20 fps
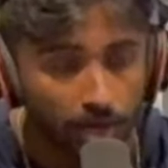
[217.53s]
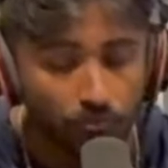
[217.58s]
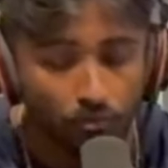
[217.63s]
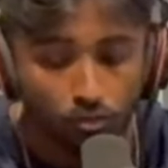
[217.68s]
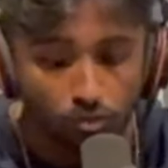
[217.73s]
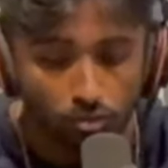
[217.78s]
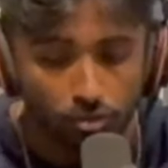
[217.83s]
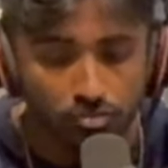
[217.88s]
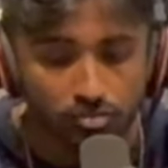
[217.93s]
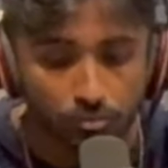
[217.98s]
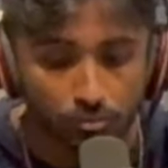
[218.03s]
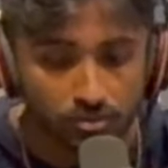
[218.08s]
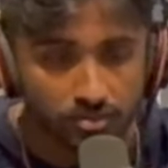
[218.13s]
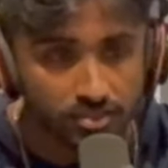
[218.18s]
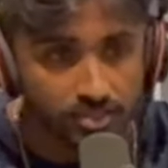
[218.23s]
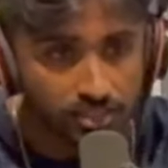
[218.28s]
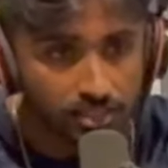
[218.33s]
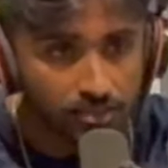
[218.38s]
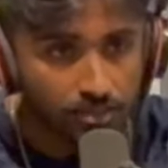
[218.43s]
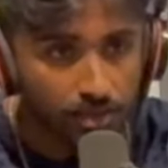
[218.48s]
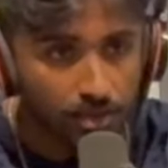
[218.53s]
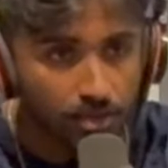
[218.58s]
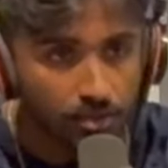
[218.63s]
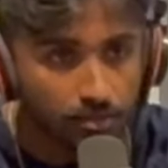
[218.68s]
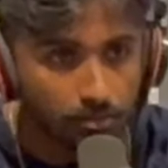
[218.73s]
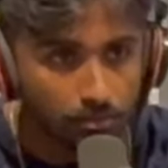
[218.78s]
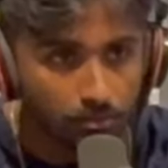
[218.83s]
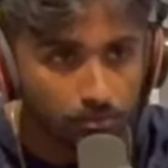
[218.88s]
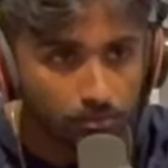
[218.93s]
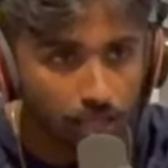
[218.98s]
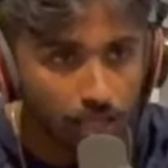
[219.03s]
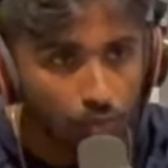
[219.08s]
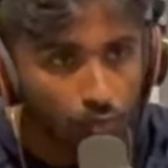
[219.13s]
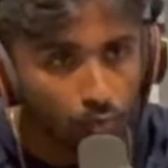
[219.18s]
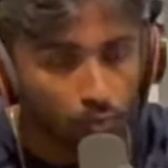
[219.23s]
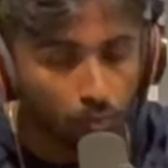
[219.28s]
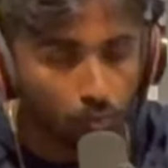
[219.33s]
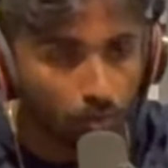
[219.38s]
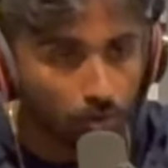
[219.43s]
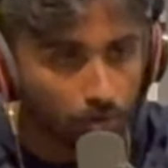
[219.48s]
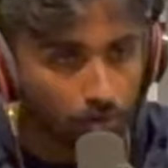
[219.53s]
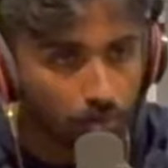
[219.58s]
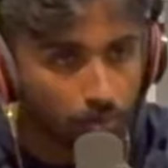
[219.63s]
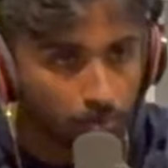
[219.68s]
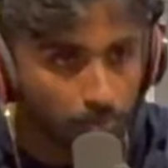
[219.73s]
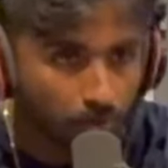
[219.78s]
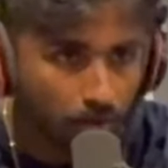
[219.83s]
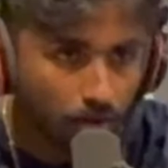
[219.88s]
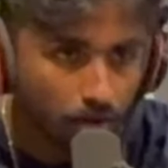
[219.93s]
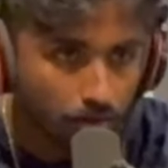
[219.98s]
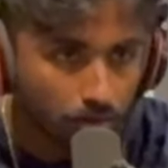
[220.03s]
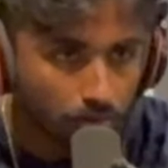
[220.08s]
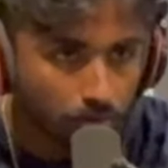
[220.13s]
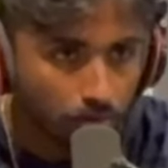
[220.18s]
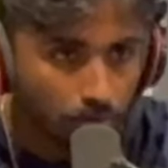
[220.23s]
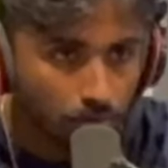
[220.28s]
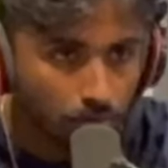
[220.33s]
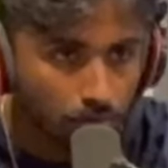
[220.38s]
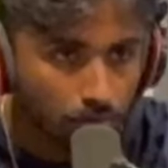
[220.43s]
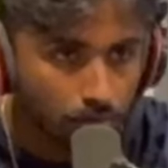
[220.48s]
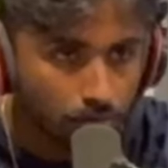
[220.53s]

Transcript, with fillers: If other customers see that, yeah. they won't want to come back.